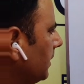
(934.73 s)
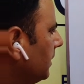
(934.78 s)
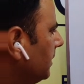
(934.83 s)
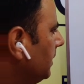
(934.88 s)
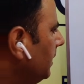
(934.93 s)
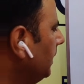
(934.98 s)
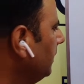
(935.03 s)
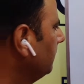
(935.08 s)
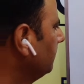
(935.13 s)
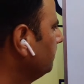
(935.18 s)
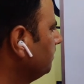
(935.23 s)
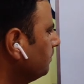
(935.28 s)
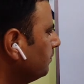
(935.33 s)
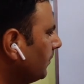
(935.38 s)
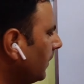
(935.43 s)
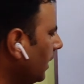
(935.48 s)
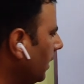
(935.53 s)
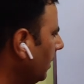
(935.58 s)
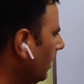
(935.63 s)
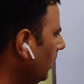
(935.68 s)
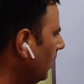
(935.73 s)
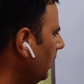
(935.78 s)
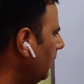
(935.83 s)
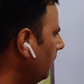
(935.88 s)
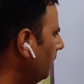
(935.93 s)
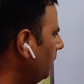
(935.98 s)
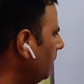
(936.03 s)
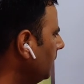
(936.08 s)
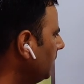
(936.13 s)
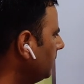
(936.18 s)
See,
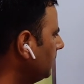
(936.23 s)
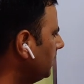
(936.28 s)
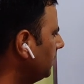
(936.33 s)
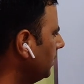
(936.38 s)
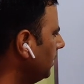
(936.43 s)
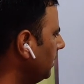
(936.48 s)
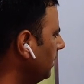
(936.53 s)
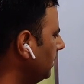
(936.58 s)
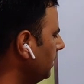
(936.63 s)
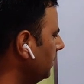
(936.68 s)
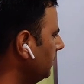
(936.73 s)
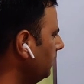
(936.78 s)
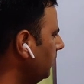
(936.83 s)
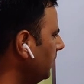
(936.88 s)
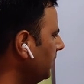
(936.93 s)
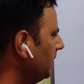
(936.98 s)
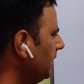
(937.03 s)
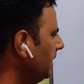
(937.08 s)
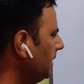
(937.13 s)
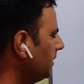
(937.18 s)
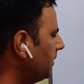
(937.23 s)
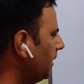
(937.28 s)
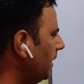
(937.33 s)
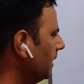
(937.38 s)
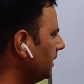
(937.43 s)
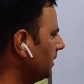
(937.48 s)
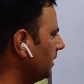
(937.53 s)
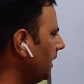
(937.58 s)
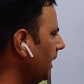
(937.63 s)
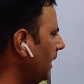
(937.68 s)
what these
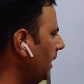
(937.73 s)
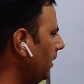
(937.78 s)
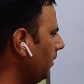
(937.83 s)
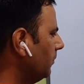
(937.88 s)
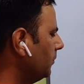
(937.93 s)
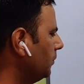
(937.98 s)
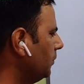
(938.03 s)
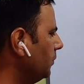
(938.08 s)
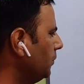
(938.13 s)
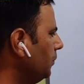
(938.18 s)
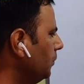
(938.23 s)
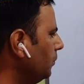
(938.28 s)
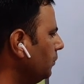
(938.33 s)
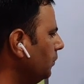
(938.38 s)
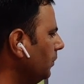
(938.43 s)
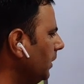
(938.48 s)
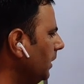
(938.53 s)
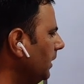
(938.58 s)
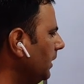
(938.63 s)
drugs have to do,